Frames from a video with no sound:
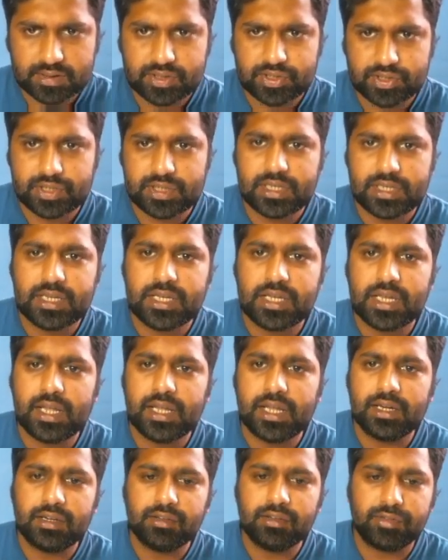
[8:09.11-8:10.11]
g
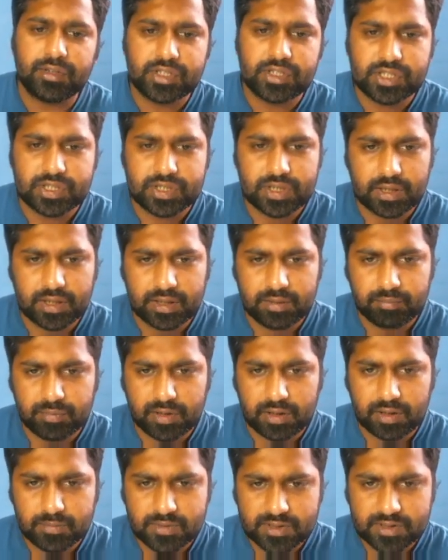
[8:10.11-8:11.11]
a differentiation again
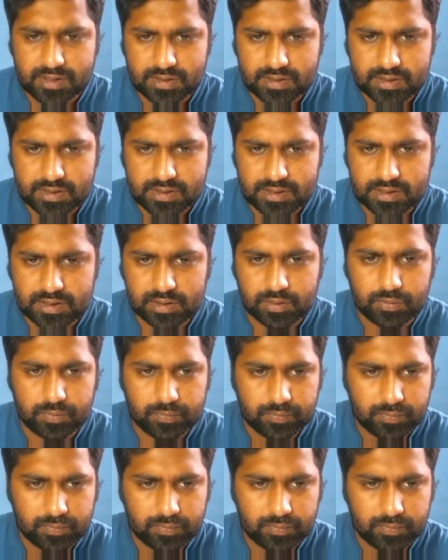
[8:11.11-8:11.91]
becomes 0,